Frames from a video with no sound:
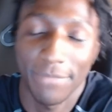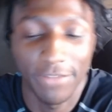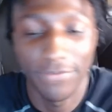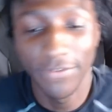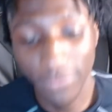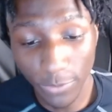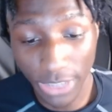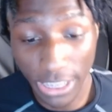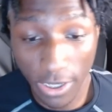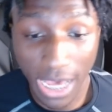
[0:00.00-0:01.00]
for
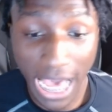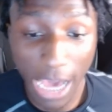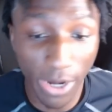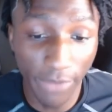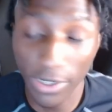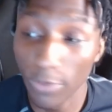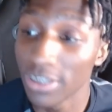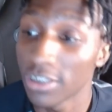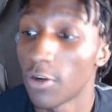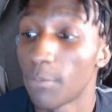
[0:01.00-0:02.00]
fluking y'all. However, it
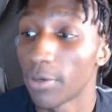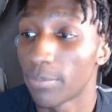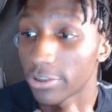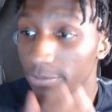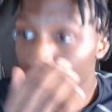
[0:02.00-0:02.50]
wasn't on purpose.